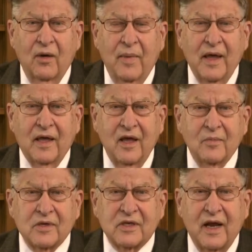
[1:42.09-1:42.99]
are making
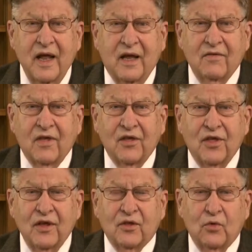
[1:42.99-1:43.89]
a mistake if they
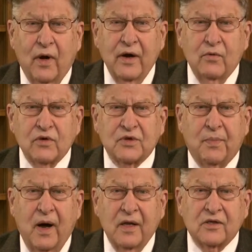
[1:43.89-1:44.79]
think the right
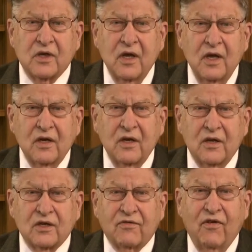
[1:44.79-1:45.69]
response
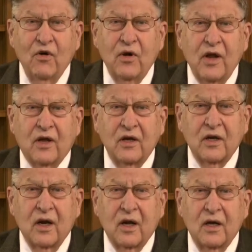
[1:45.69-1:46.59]
to this phony
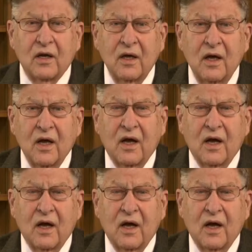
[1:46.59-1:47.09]
con, uh,